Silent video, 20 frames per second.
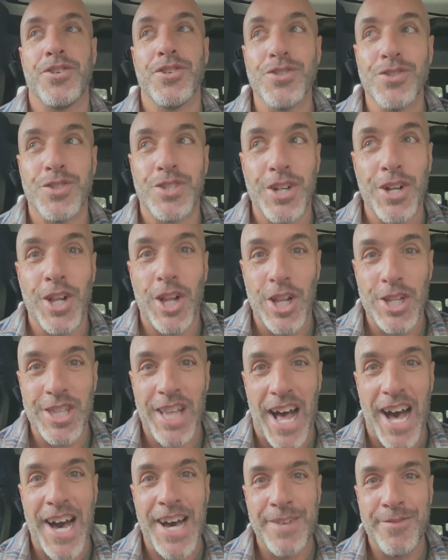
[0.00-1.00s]
you're still
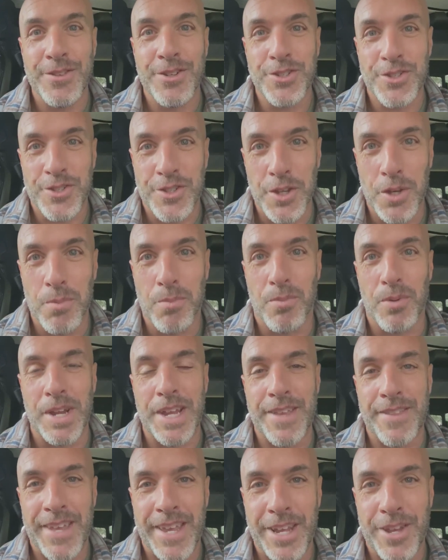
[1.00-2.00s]
alive, you're still
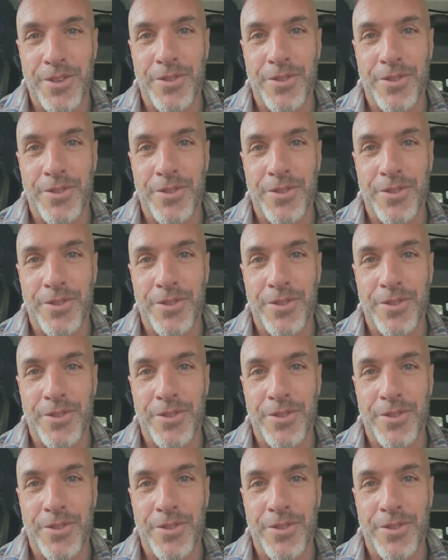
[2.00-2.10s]
breathing,